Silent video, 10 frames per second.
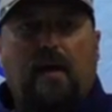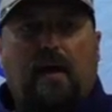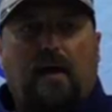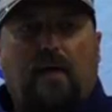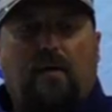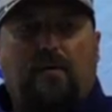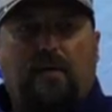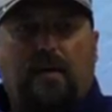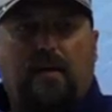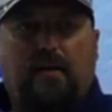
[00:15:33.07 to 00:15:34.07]

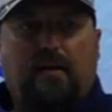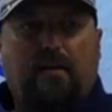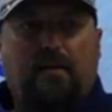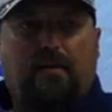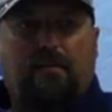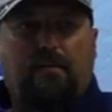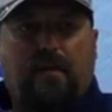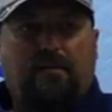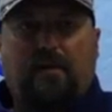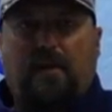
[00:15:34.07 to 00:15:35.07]
Hopefully
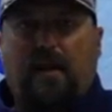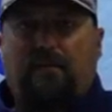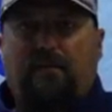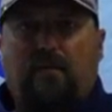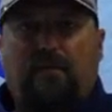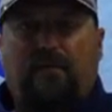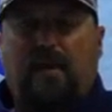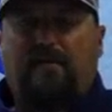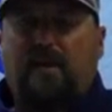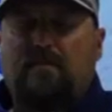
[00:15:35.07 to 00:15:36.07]
I've already got 4 or
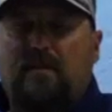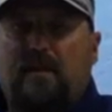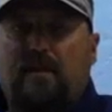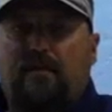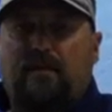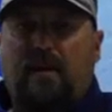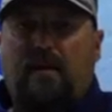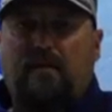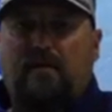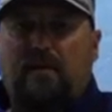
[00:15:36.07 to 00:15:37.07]
5 teams lined up for
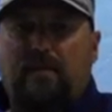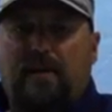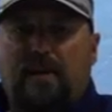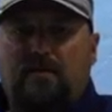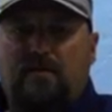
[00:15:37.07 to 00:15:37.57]
that one coming in.